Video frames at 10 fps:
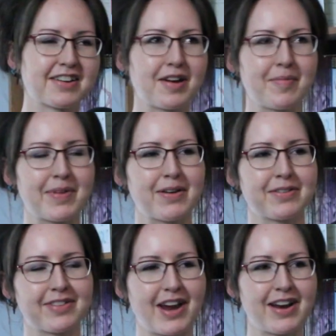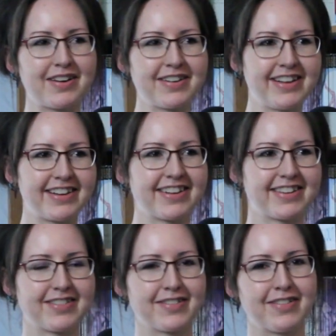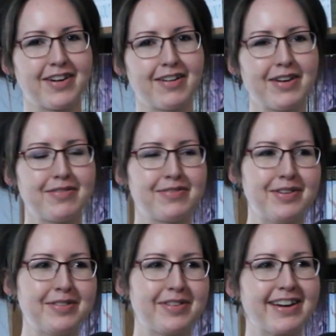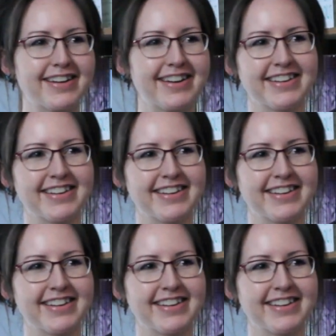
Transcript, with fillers: couple hours later, like, why do I feel weird?